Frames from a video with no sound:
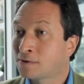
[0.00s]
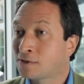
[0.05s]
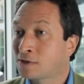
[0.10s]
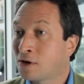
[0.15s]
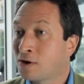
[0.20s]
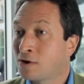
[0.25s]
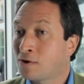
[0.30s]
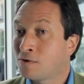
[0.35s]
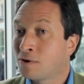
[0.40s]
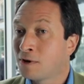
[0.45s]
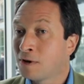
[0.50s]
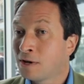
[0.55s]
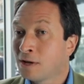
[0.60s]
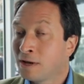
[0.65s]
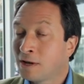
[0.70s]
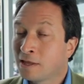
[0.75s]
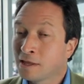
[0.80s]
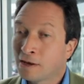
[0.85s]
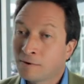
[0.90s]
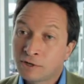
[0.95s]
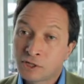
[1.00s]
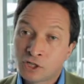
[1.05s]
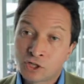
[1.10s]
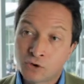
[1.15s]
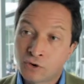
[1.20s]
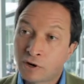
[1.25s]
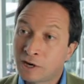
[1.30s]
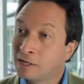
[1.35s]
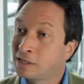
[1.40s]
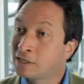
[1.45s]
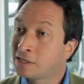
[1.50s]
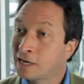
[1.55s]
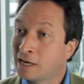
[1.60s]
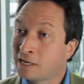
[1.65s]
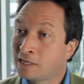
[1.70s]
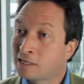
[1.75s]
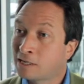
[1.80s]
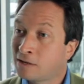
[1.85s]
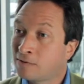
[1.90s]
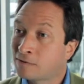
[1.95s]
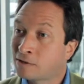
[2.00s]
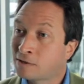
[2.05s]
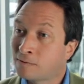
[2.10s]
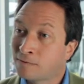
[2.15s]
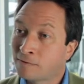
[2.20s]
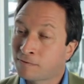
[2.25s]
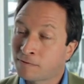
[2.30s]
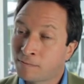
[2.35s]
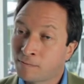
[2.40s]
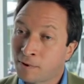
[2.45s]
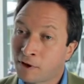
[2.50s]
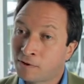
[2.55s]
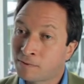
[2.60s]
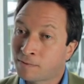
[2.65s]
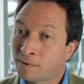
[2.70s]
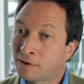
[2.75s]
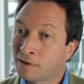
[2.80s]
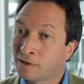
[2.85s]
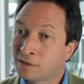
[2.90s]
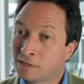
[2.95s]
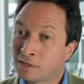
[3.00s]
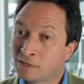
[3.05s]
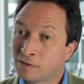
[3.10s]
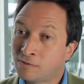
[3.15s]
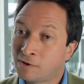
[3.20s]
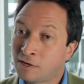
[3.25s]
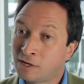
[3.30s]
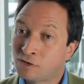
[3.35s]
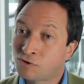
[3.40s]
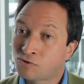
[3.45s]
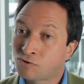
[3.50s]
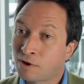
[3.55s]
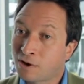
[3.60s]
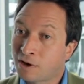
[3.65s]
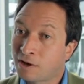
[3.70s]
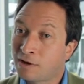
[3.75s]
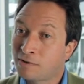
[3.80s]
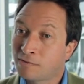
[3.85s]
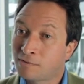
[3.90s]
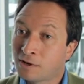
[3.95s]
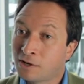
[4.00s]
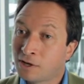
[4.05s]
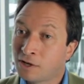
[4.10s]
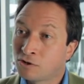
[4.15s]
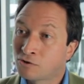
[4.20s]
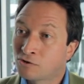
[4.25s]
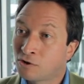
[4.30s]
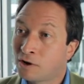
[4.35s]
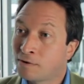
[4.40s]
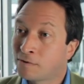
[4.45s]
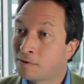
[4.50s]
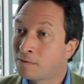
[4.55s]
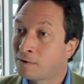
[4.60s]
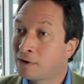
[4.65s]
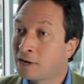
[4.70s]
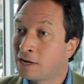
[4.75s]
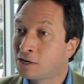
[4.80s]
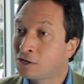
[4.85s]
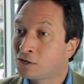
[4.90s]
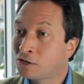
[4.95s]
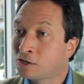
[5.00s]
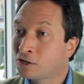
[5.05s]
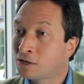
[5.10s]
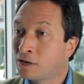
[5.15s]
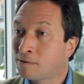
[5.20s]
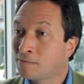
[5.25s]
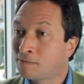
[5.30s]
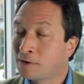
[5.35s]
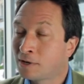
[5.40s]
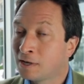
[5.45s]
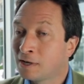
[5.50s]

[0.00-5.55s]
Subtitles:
So there is joint incentive for both parties to really drive the relationship,